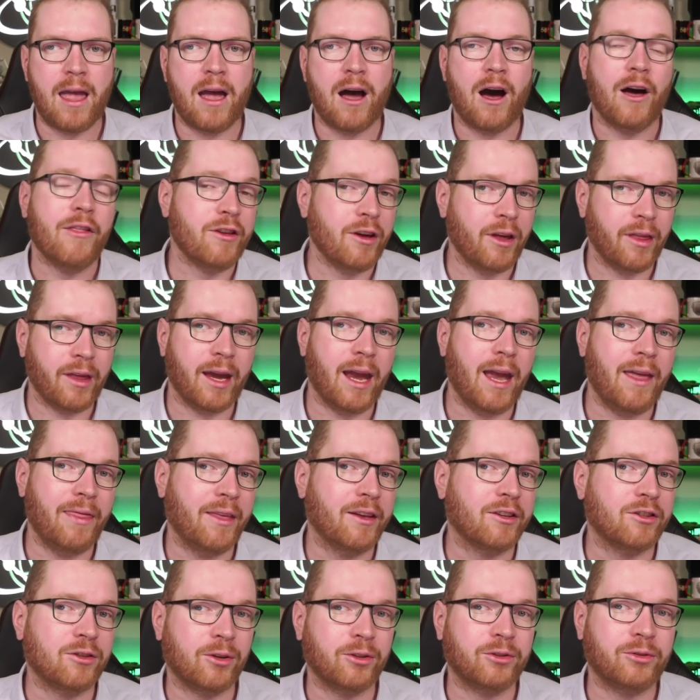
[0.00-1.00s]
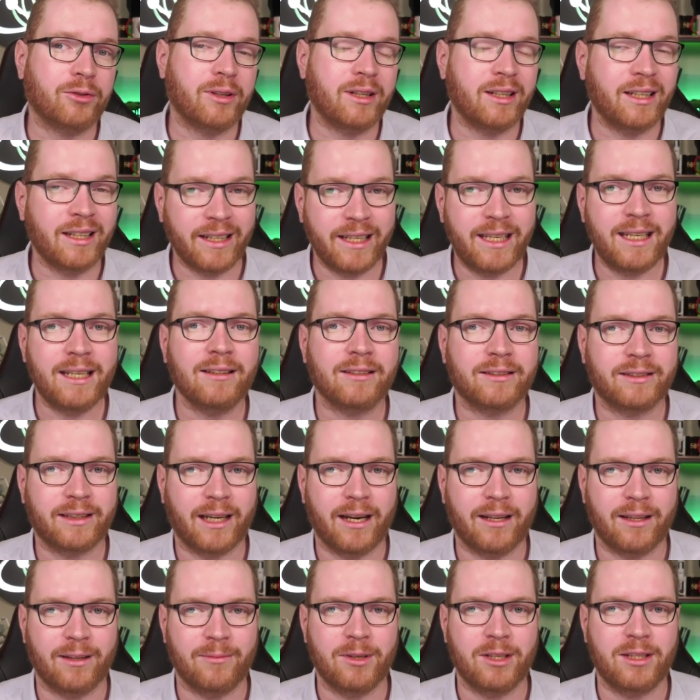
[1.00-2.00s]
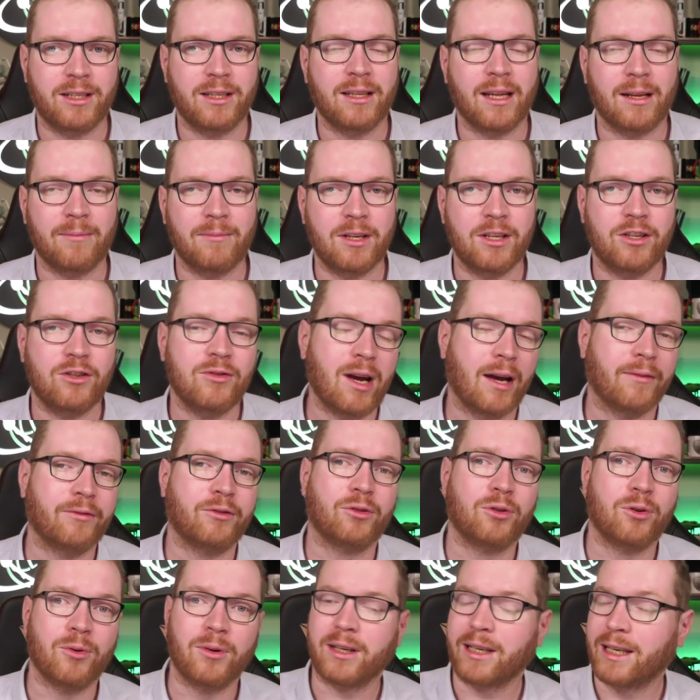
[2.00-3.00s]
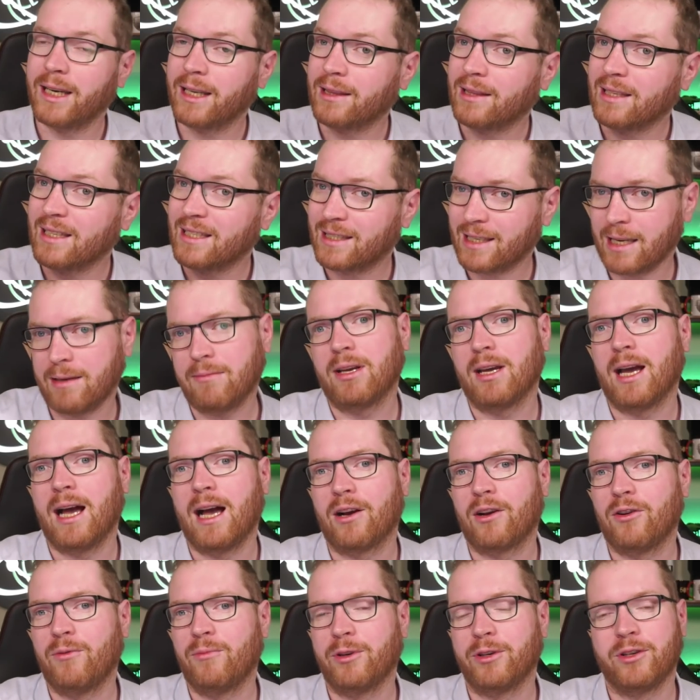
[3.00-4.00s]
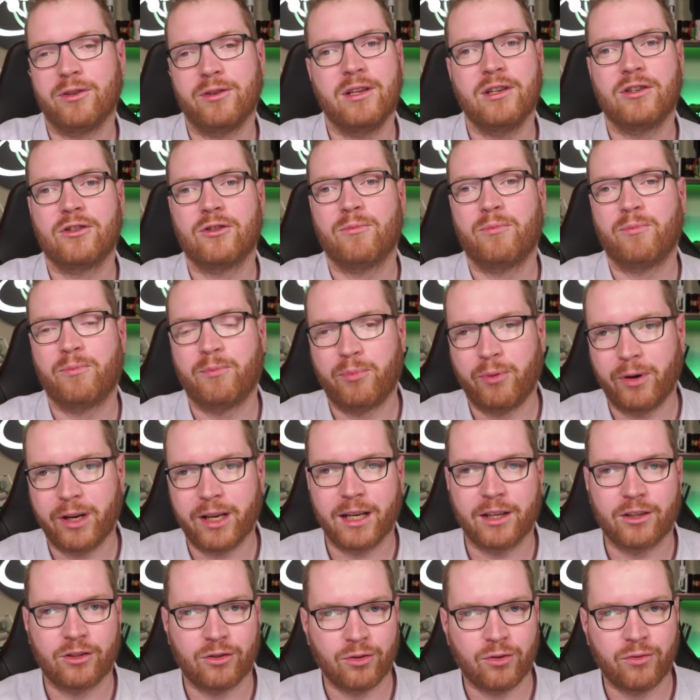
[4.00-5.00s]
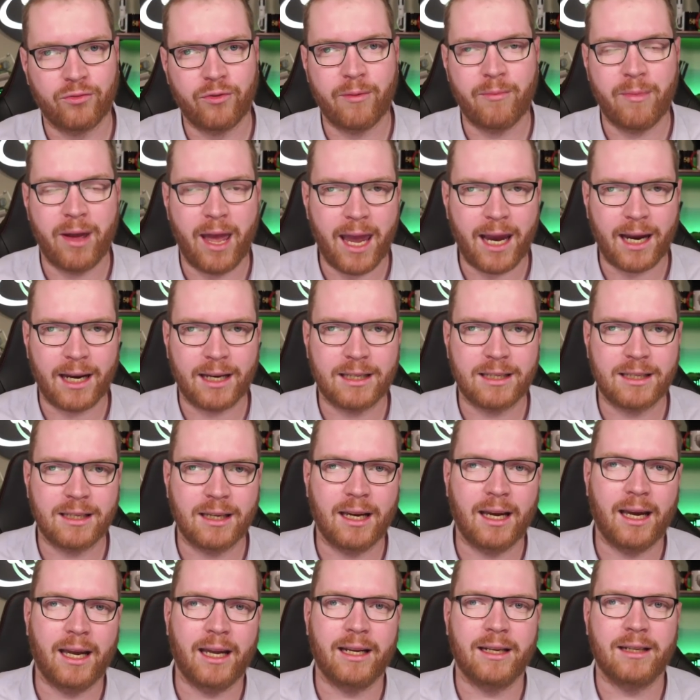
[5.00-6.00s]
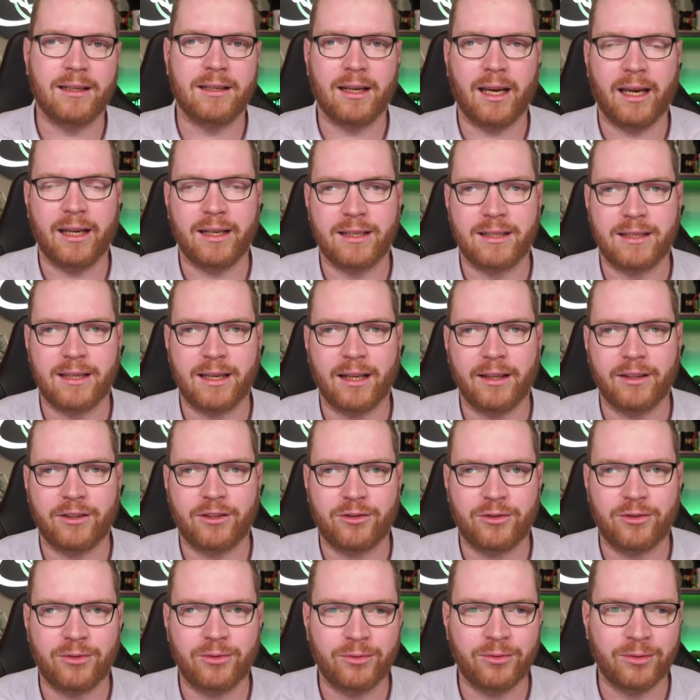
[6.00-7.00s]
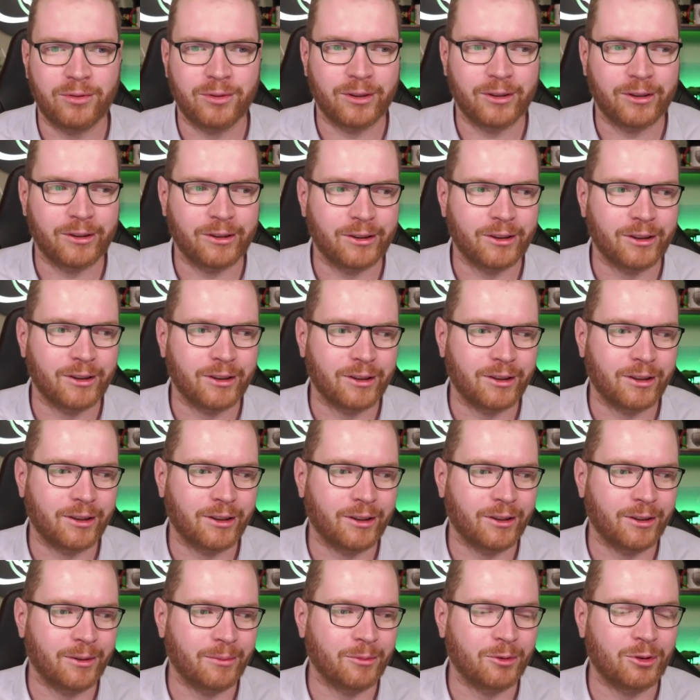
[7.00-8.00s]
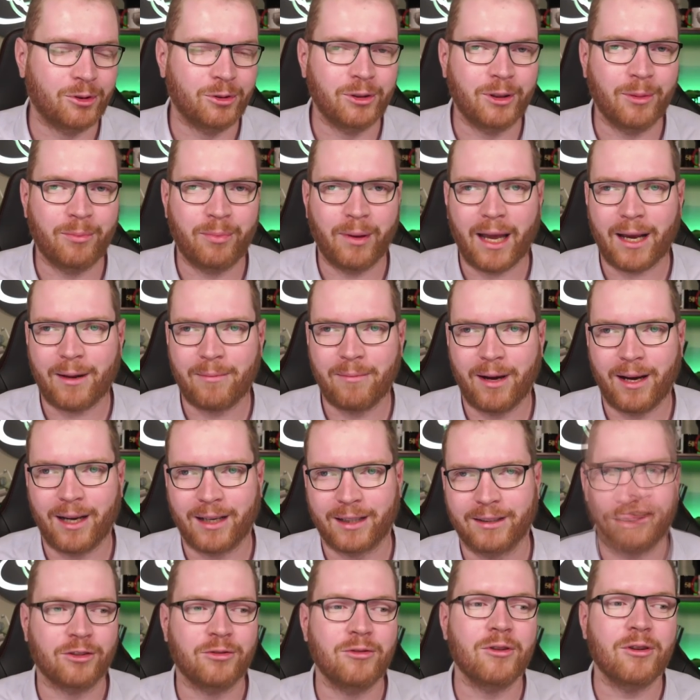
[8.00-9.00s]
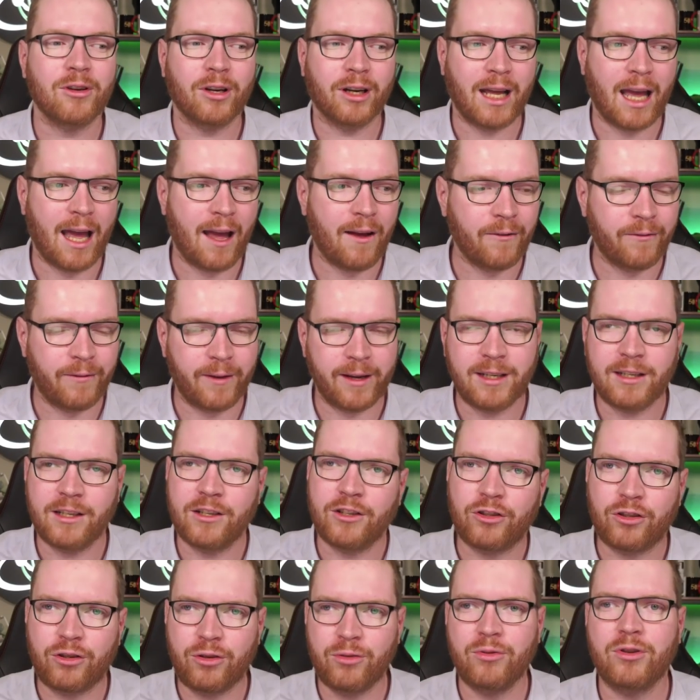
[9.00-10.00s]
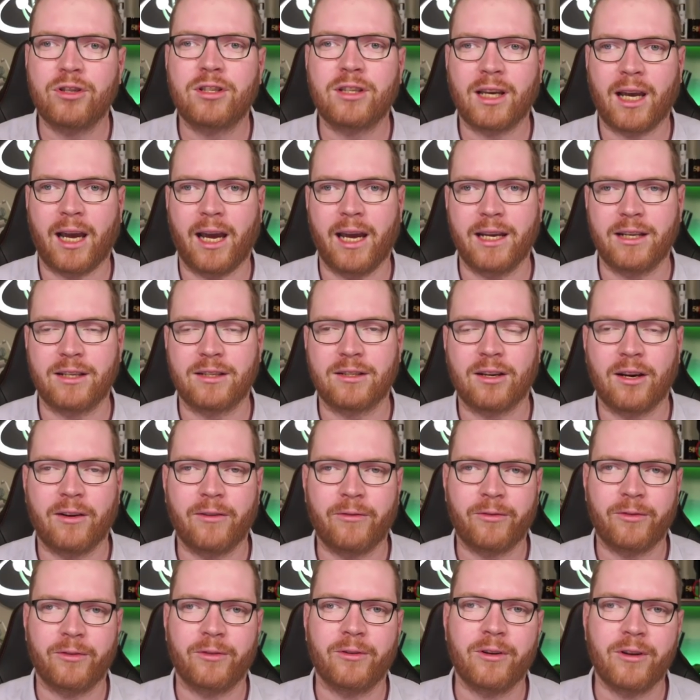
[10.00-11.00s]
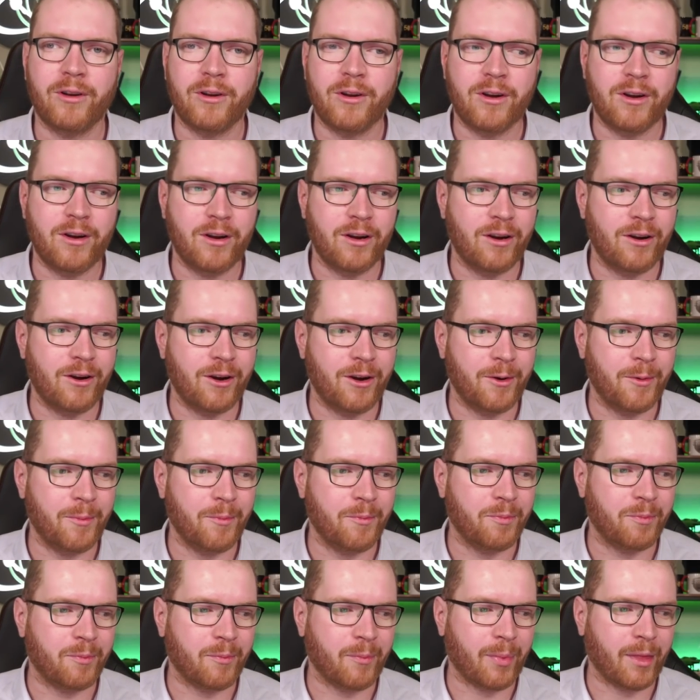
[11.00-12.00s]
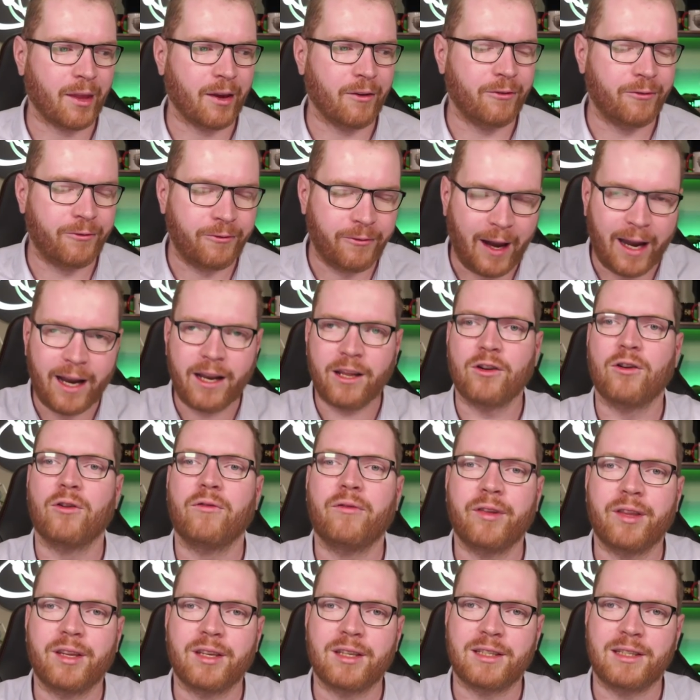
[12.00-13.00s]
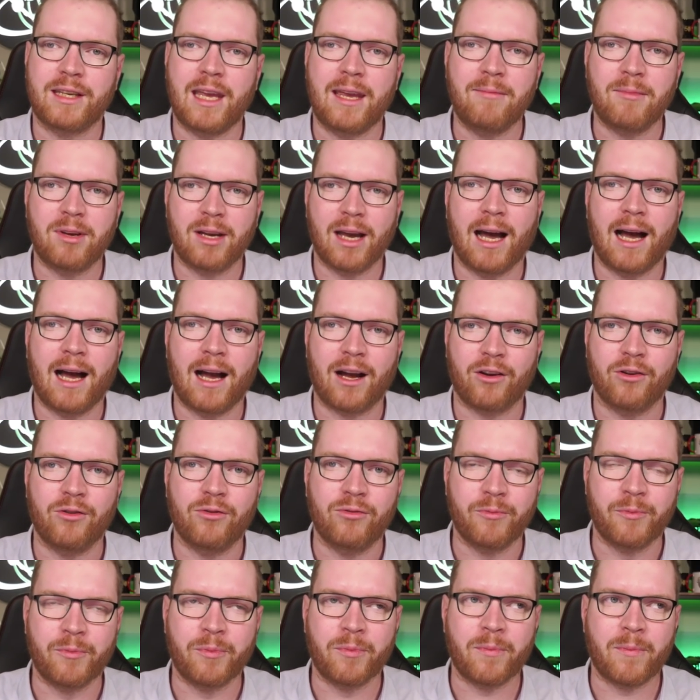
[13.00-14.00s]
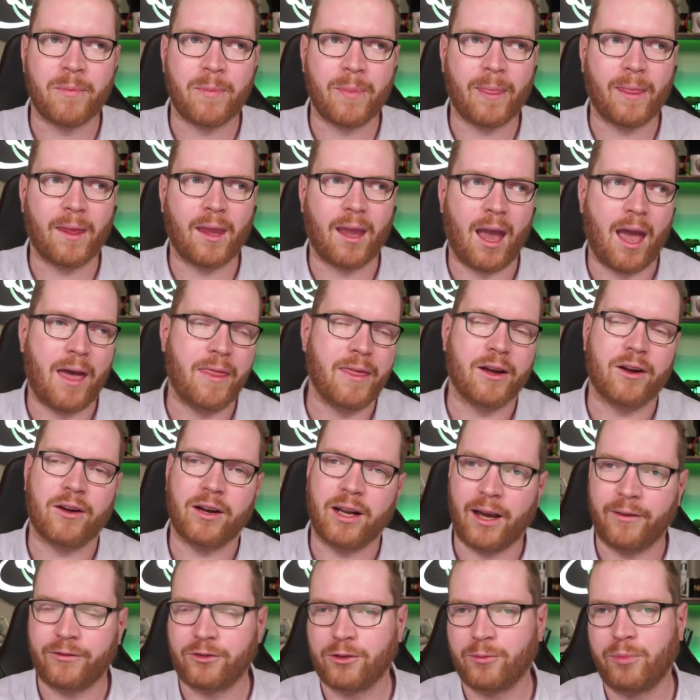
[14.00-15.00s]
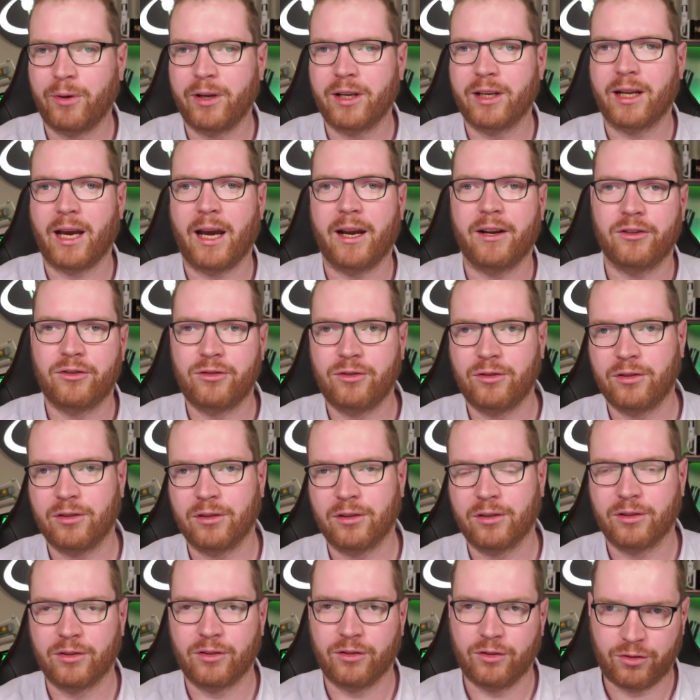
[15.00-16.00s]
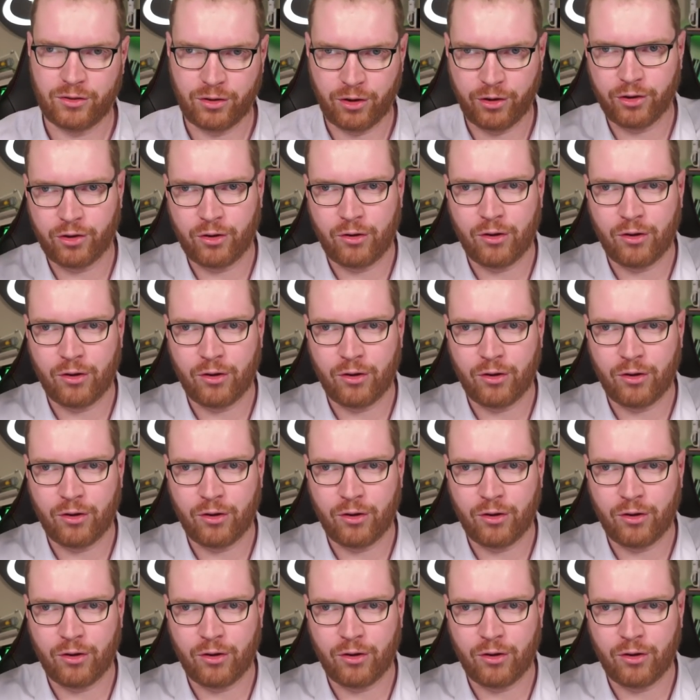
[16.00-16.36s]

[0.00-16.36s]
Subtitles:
On the other hand, there's also the legal side of the mission. That means you have to go and get the same cargo, but you need to bring it to Grim Hex and sell it to the black market. So you're going to have basically two sides of the fighting over the same cargo. And they're gonna have to bring it either to the